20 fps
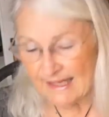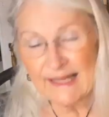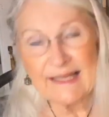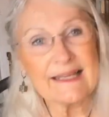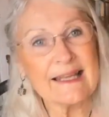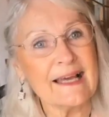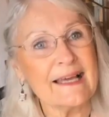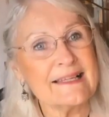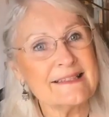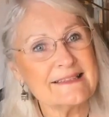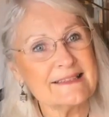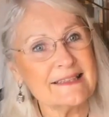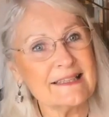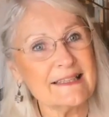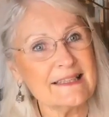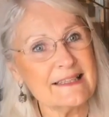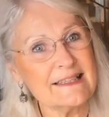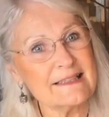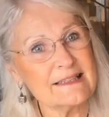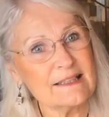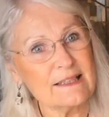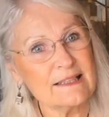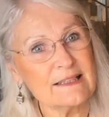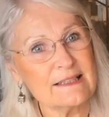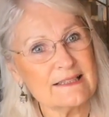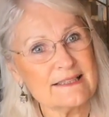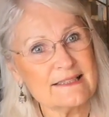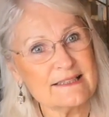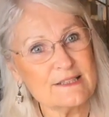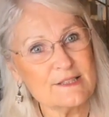And I did
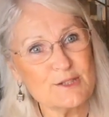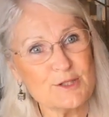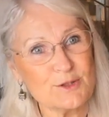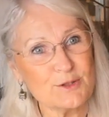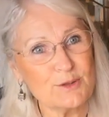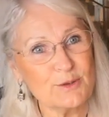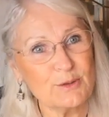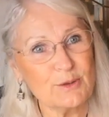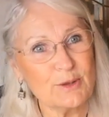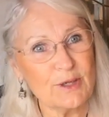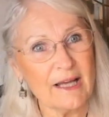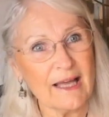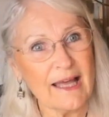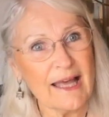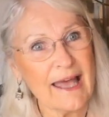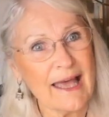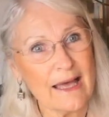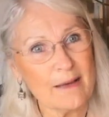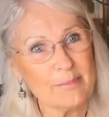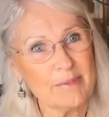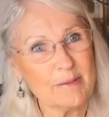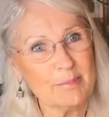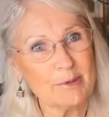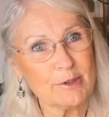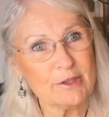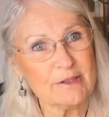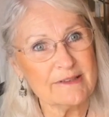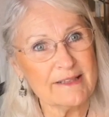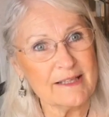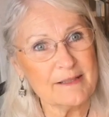send you a happy
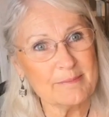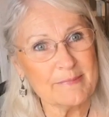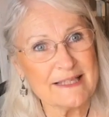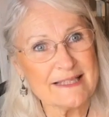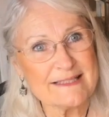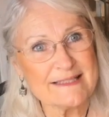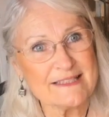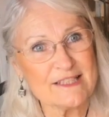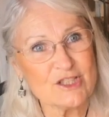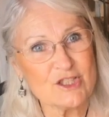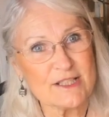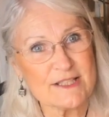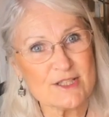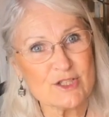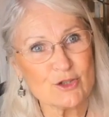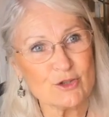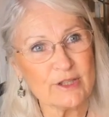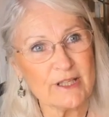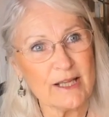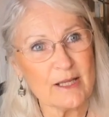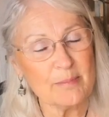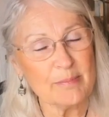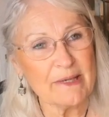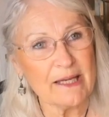birthday message yesterday,